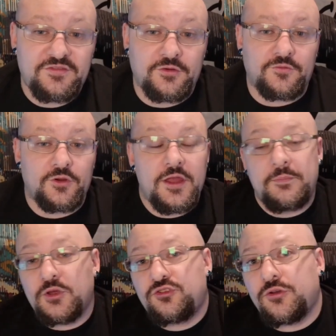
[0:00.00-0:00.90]
server,
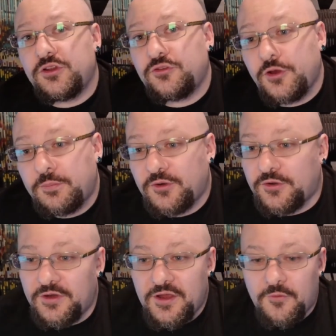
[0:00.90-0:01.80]
build your own interpreter,
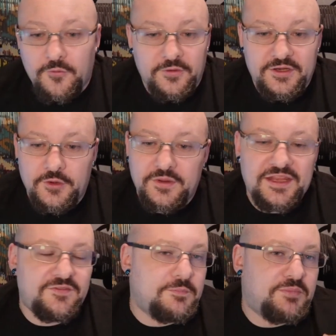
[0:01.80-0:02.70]
or,
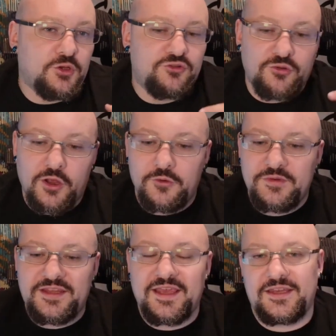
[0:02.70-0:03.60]
even build your own
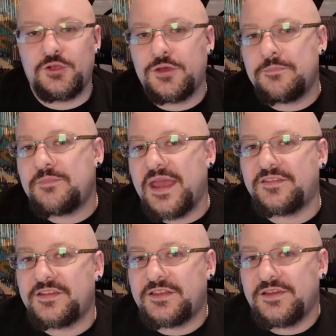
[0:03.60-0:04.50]
Git. You can
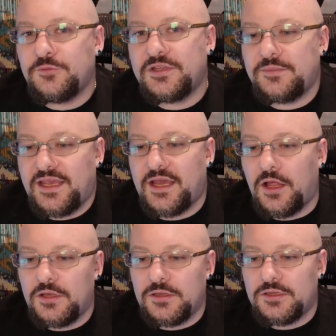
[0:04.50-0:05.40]
basically remake a
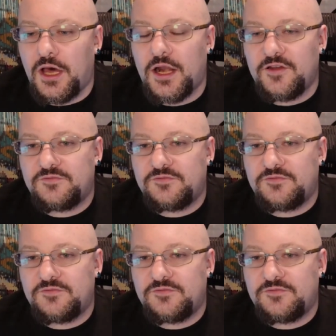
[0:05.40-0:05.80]
lot of